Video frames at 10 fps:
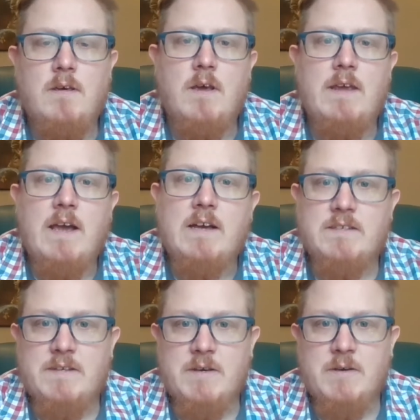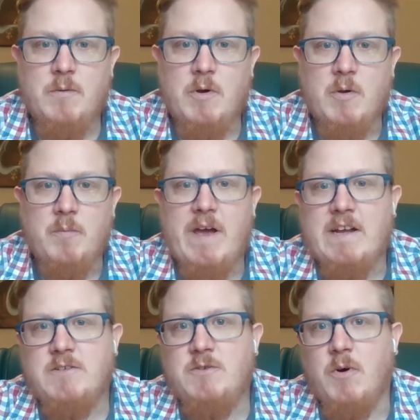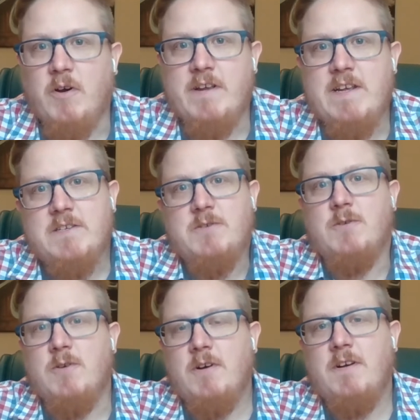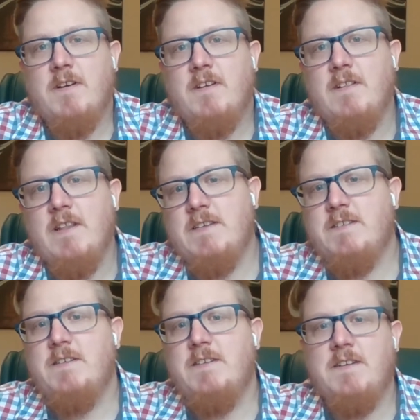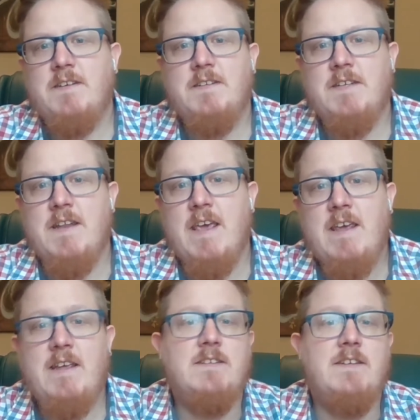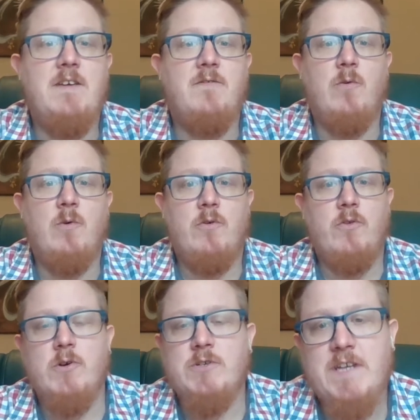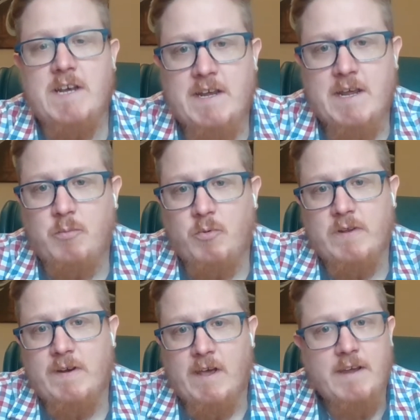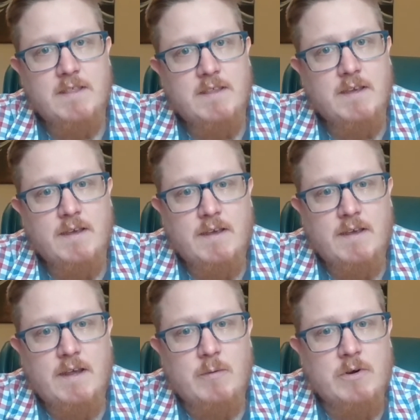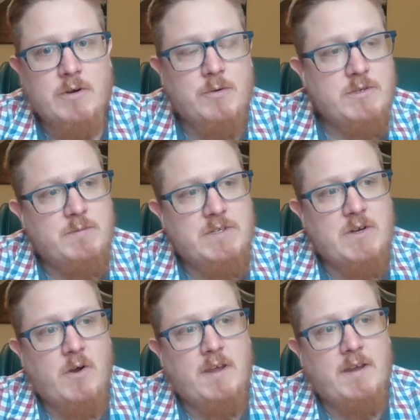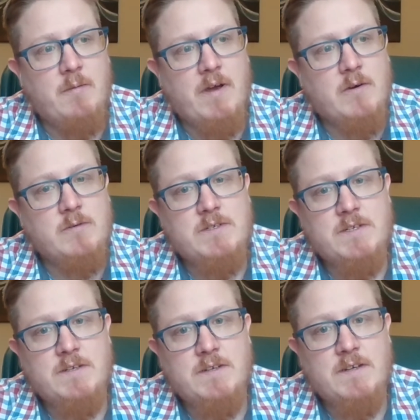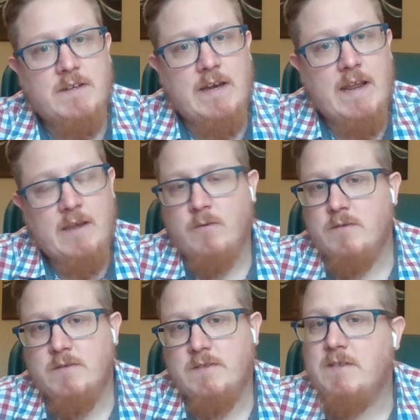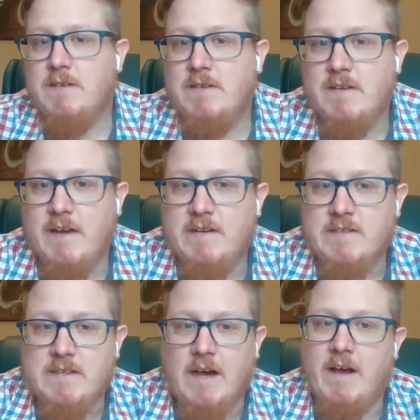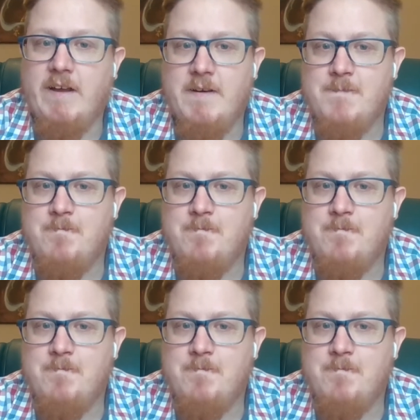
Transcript: Hey guys, welcome back to our Easter lesson. Today is day four, Thursday, April the 9th, and we're going to be talking about nails and a sign.